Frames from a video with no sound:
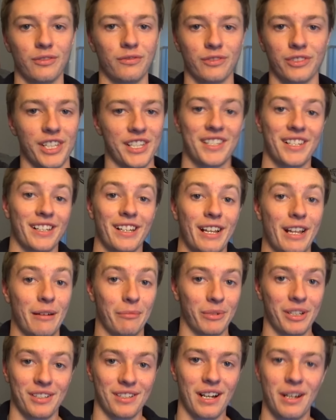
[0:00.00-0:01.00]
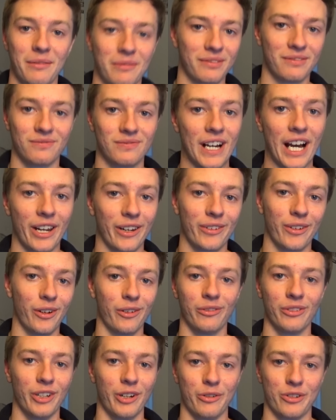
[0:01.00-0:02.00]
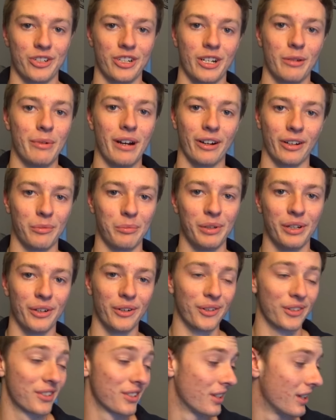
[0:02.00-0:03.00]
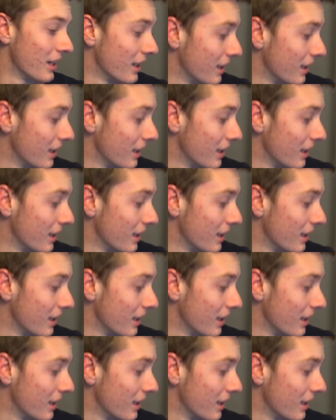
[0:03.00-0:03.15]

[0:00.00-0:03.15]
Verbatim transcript: listen to them because I I don't know shit about computers.